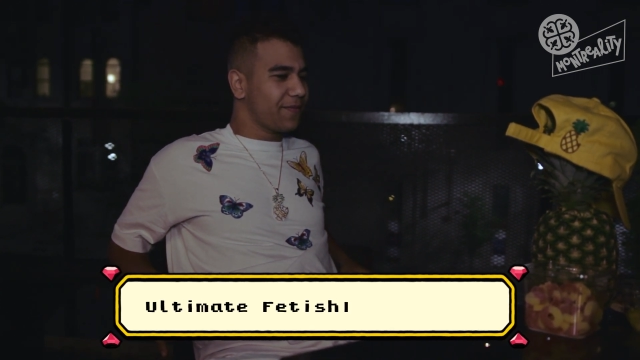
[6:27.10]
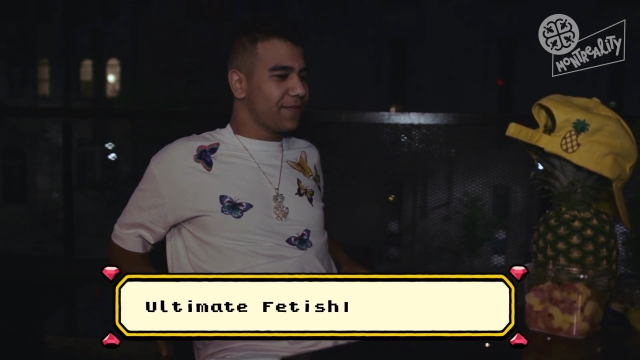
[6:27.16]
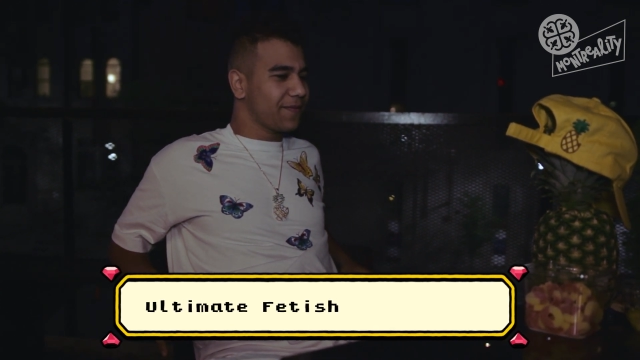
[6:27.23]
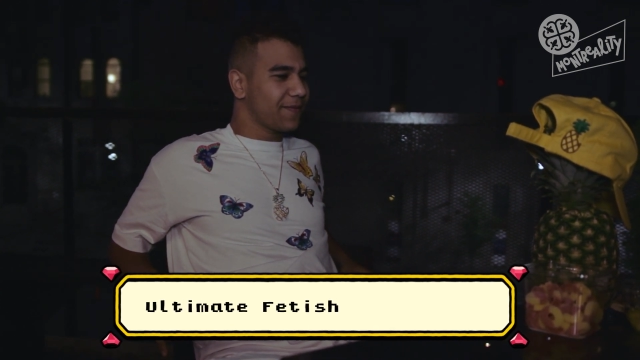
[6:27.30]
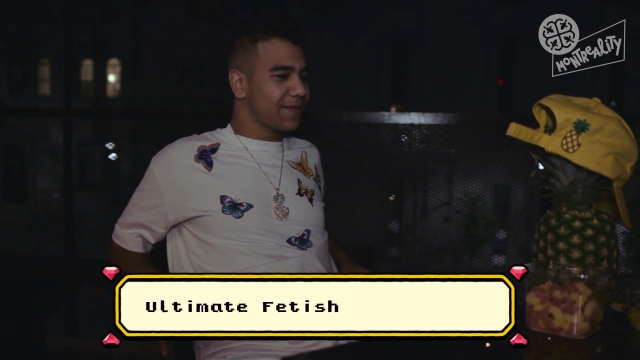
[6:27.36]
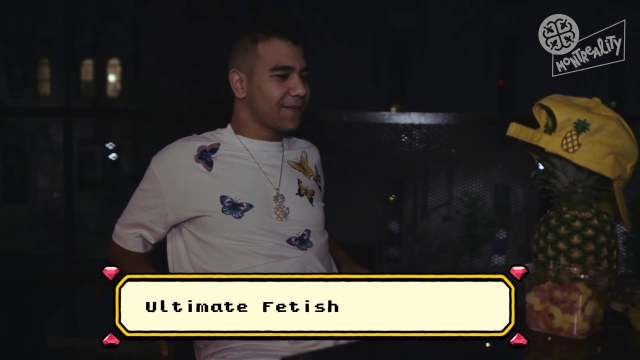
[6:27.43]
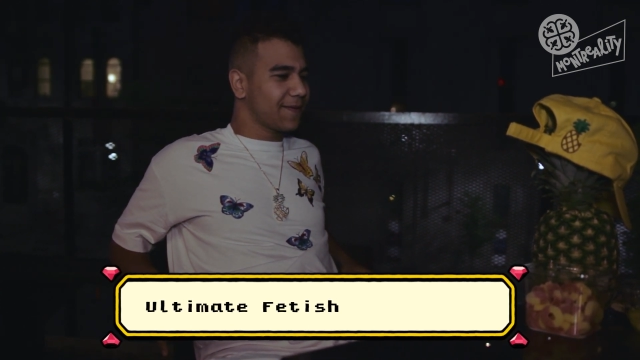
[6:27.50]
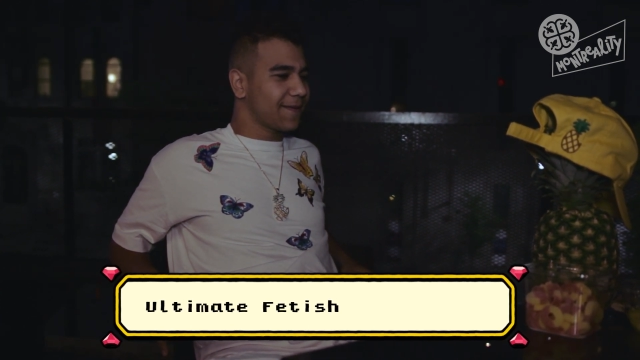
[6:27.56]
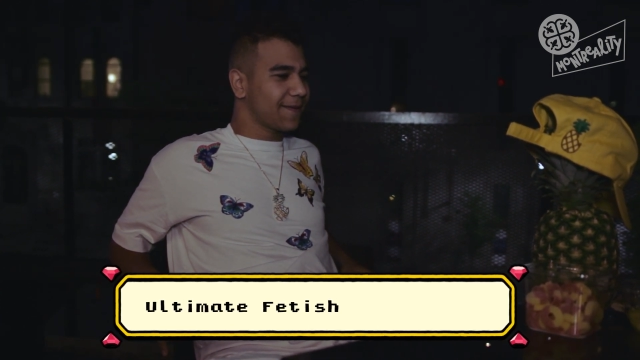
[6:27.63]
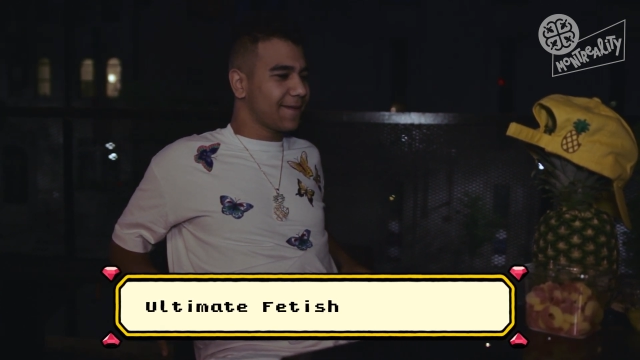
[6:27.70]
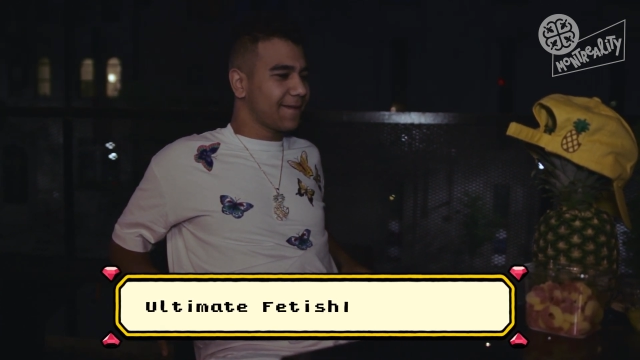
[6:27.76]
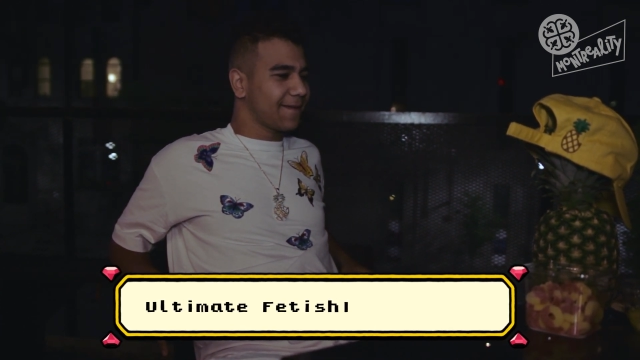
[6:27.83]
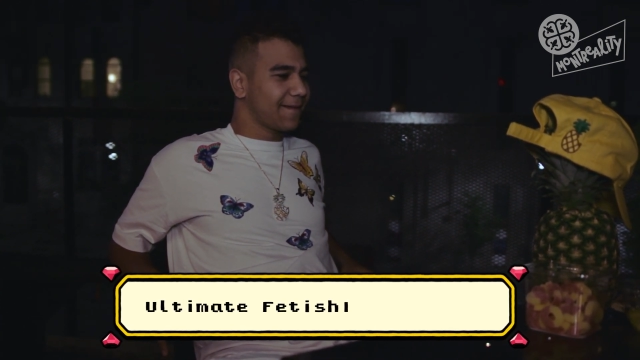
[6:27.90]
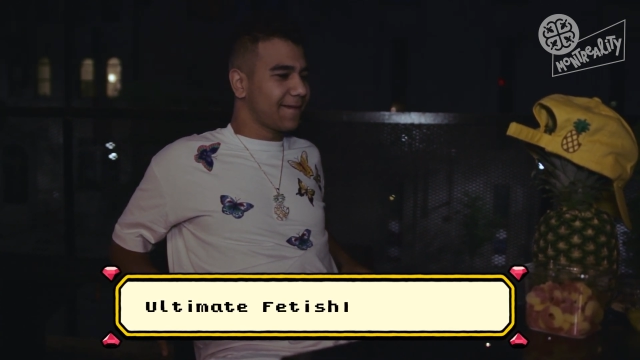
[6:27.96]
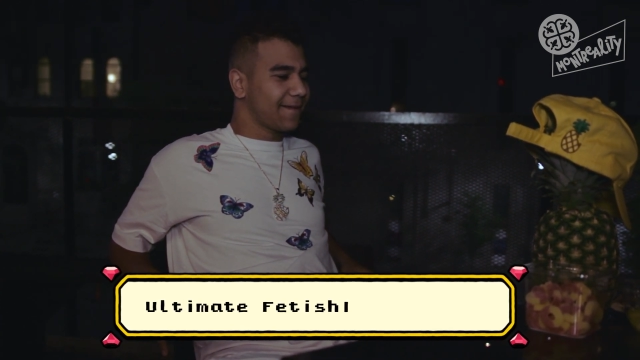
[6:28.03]

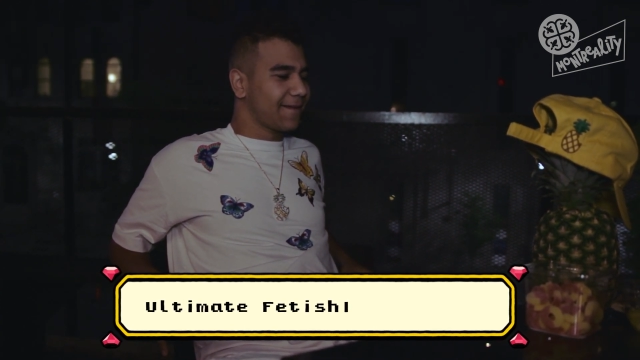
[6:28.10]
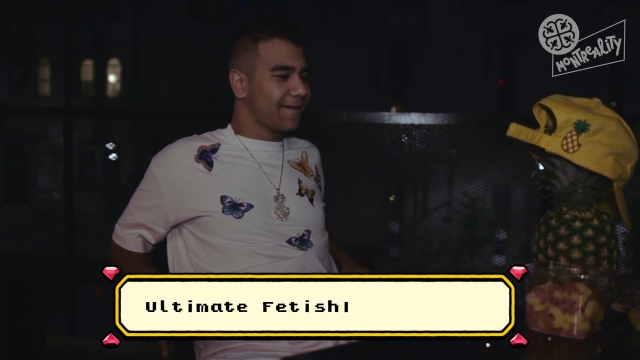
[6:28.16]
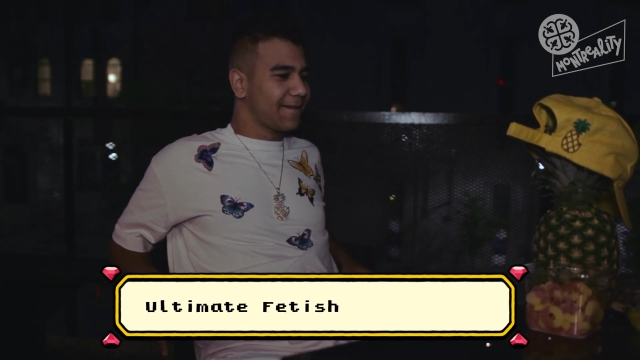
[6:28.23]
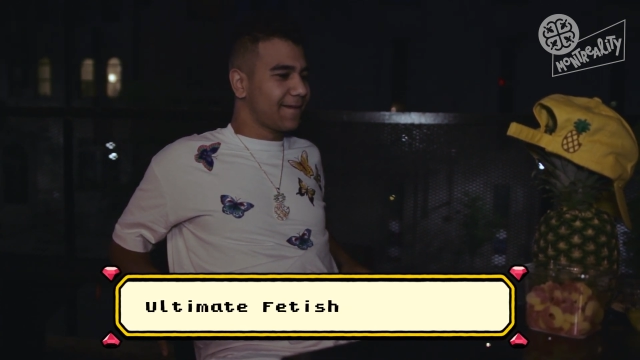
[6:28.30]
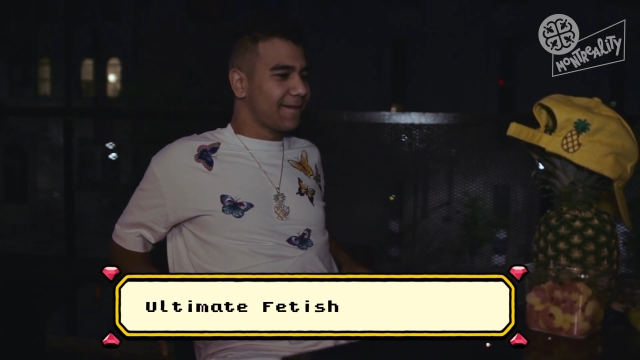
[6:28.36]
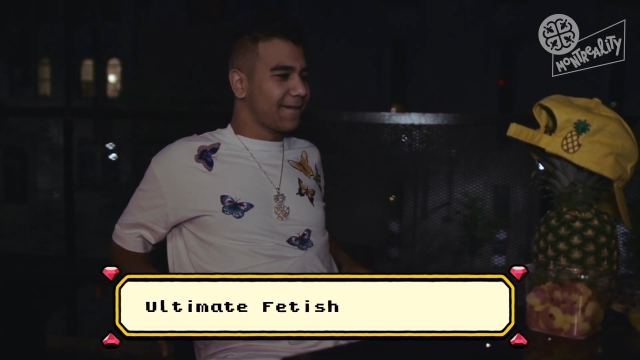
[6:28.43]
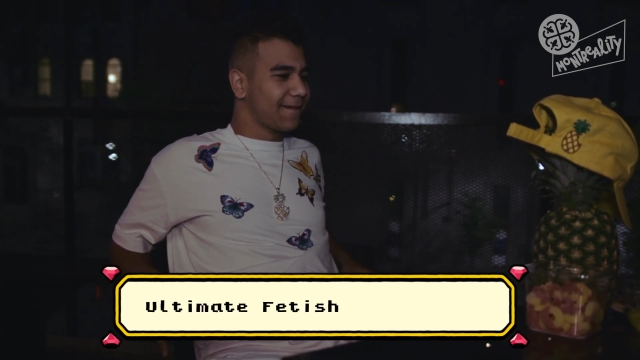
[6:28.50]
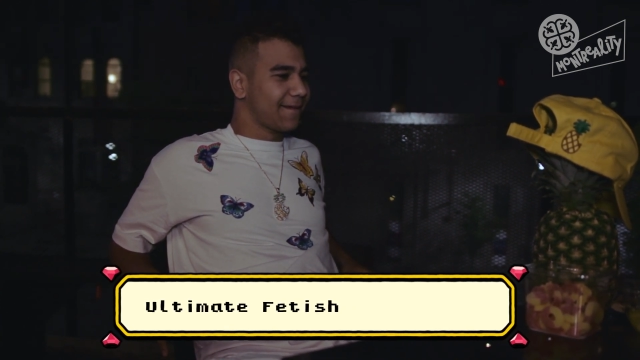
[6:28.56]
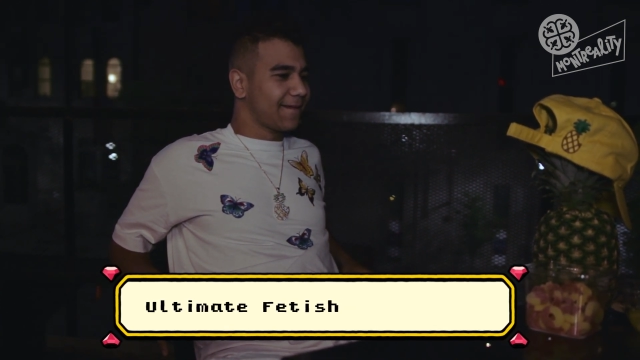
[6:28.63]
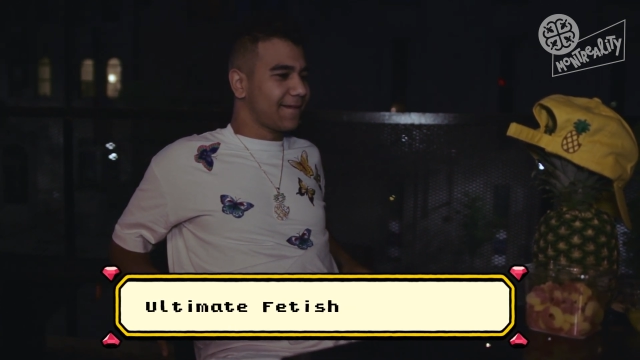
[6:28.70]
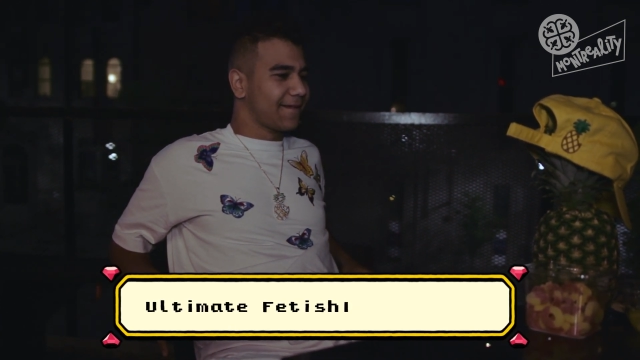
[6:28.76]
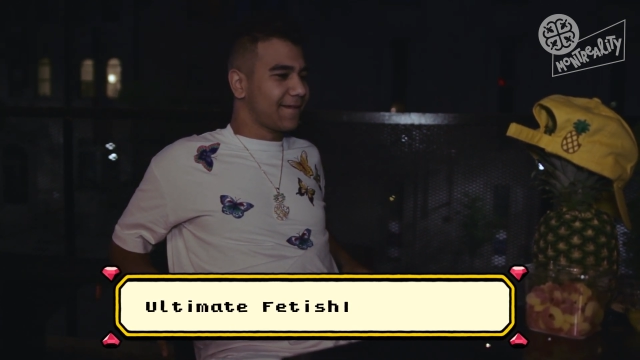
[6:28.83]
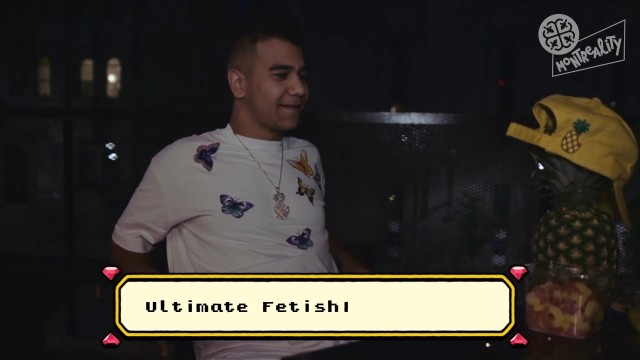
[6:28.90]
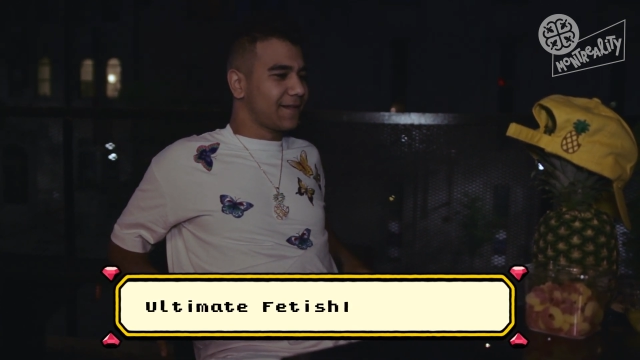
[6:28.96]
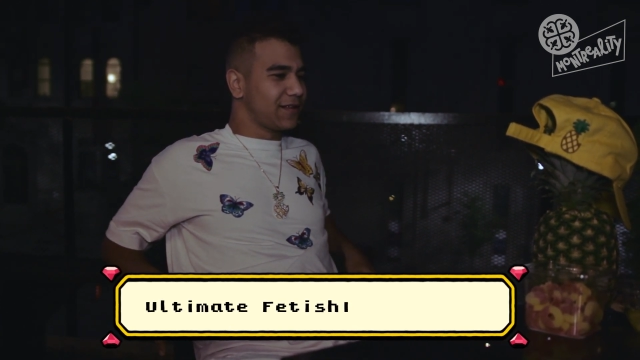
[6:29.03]

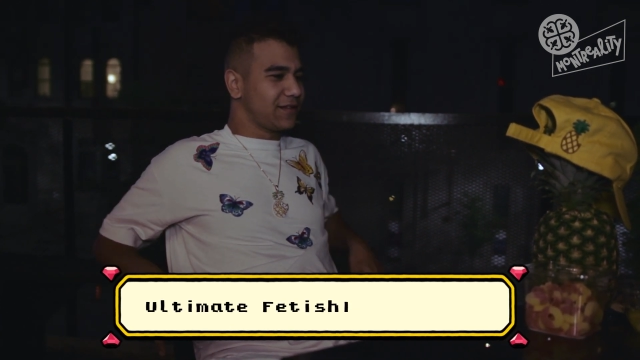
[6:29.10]
Nothing is said.